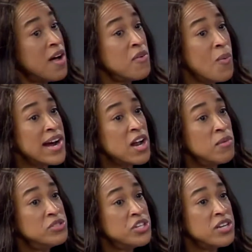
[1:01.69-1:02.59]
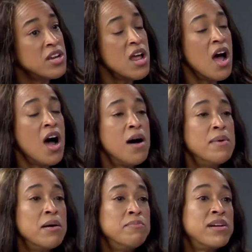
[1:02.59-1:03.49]
have a white option. Okay. Um,
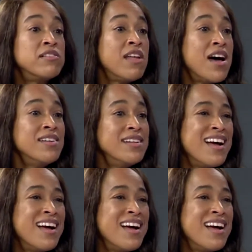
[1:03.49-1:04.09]
but or a clear,